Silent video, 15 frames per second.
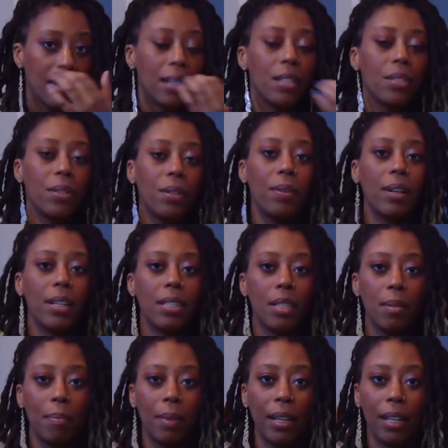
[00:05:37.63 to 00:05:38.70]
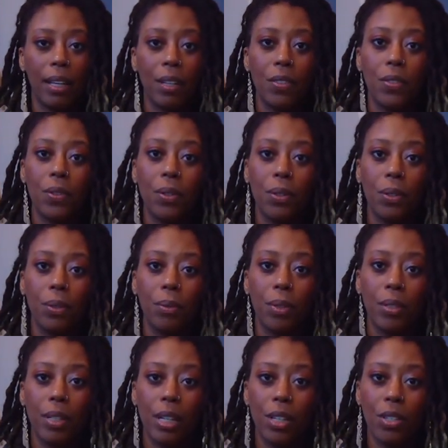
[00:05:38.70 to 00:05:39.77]
so you get some like external
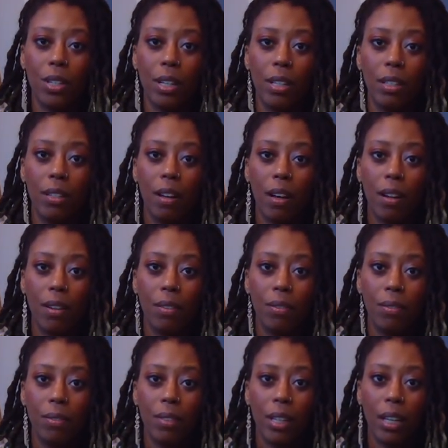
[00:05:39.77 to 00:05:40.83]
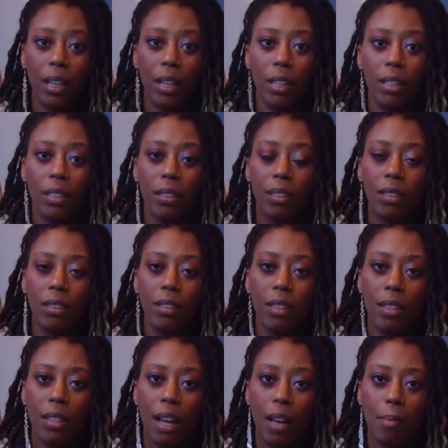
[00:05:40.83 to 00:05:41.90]
rotation of the
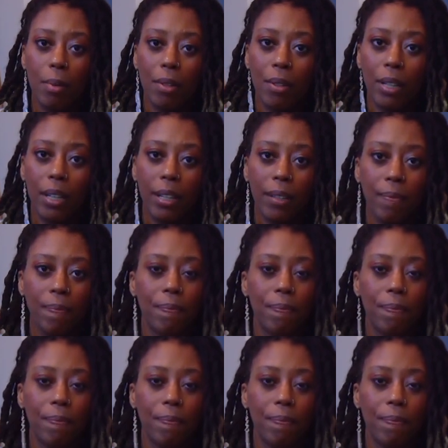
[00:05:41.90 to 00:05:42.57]
thigh bone here.